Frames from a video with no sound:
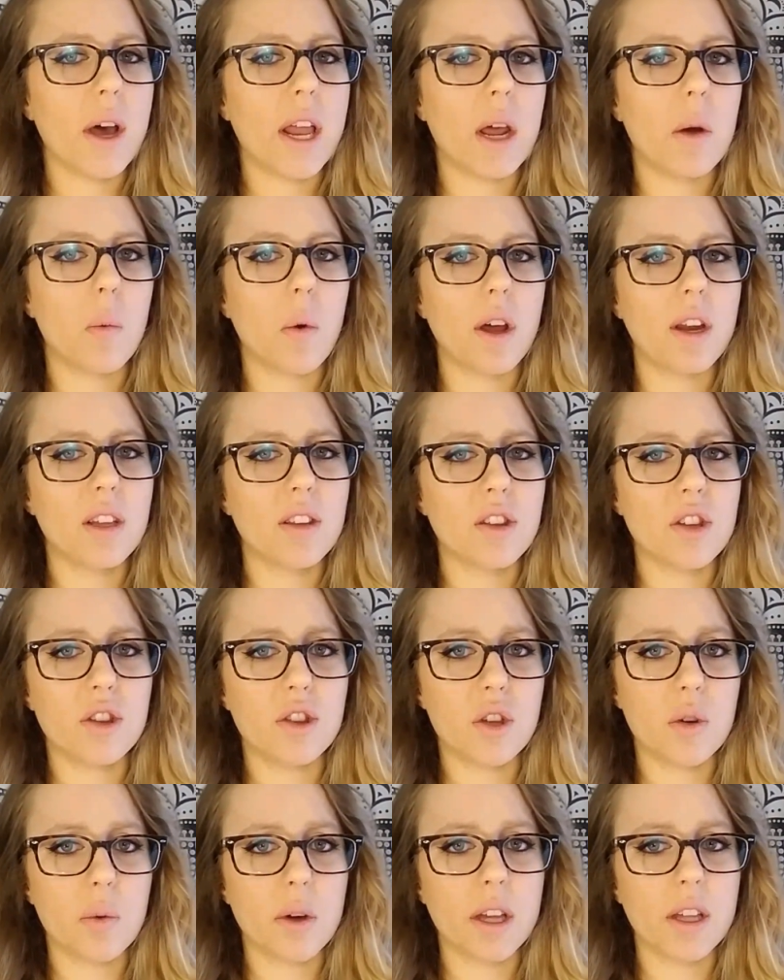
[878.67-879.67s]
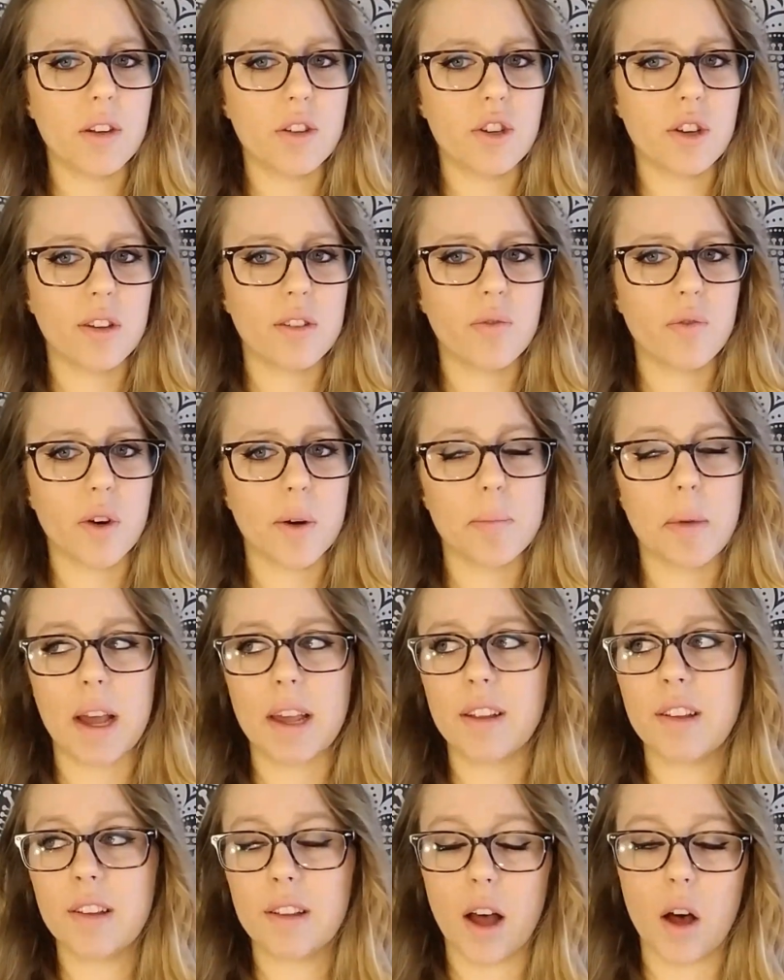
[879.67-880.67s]
and I wanted to do it just for
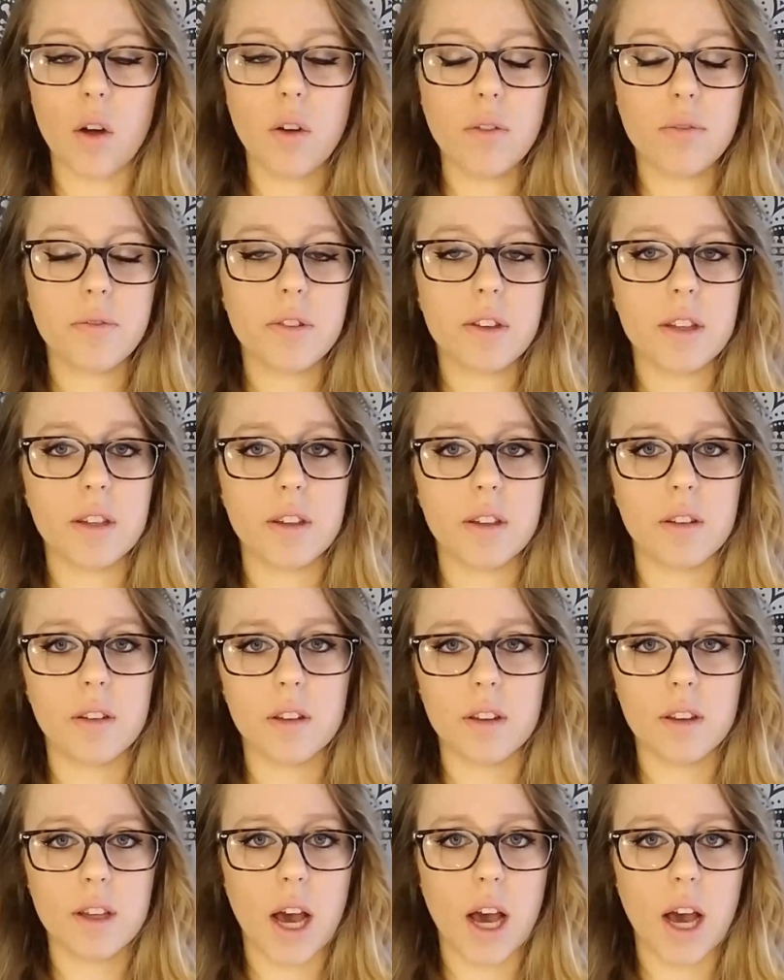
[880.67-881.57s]
myself to